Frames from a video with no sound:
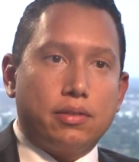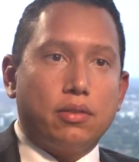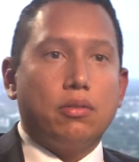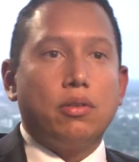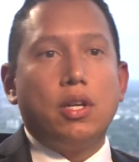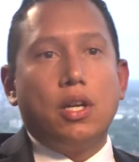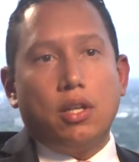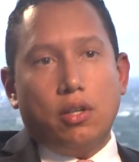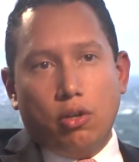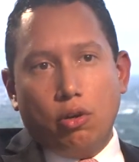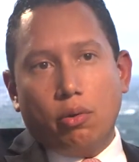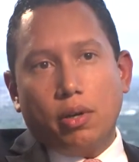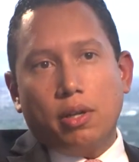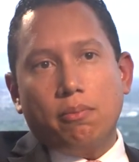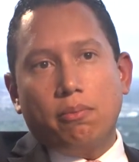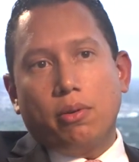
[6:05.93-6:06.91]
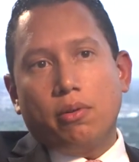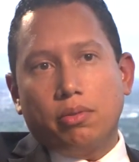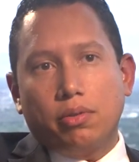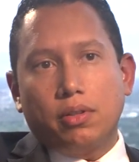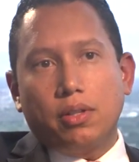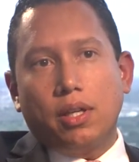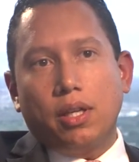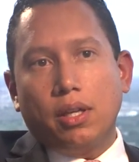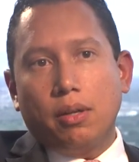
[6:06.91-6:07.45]
So knowing both
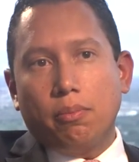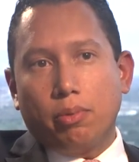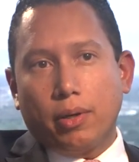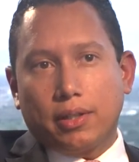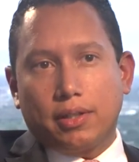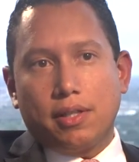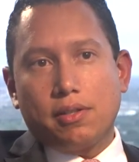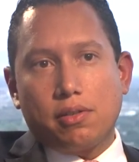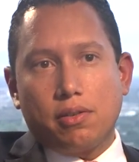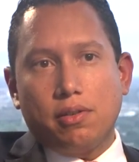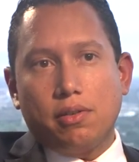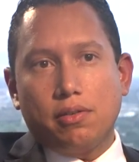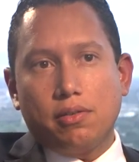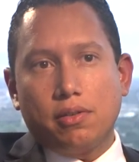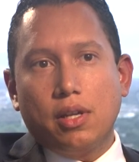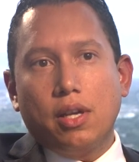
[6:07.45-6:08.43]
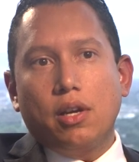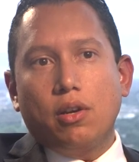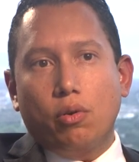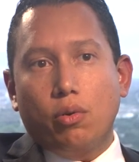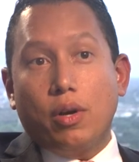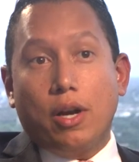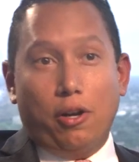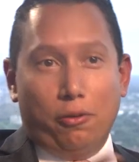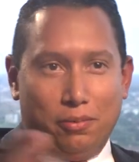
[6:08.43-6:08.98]
the practitioners who
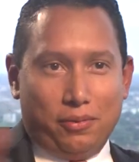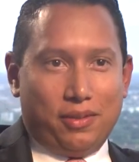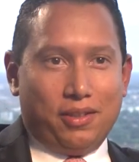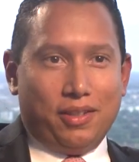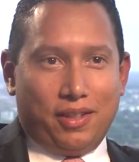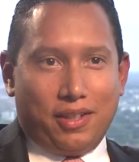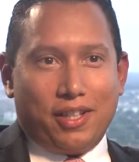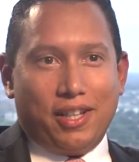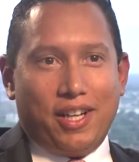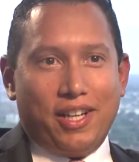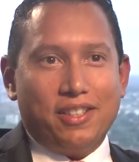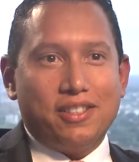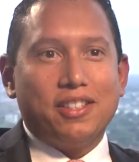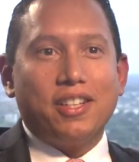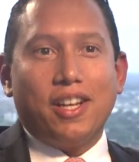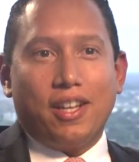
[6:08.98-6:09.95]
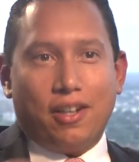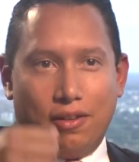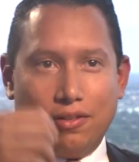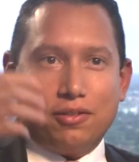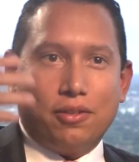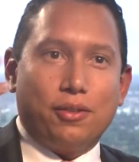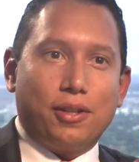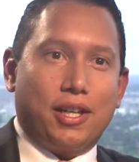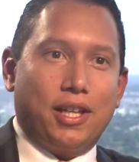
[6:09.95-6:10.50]
help the clients and
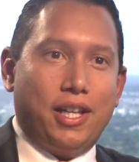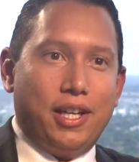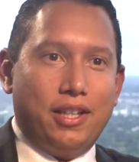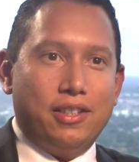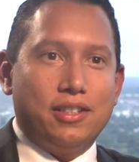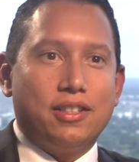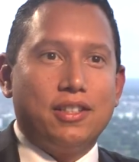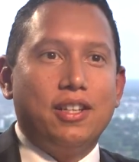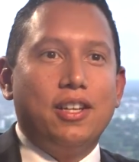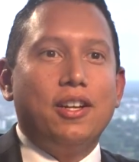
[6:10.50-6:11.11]
also the clients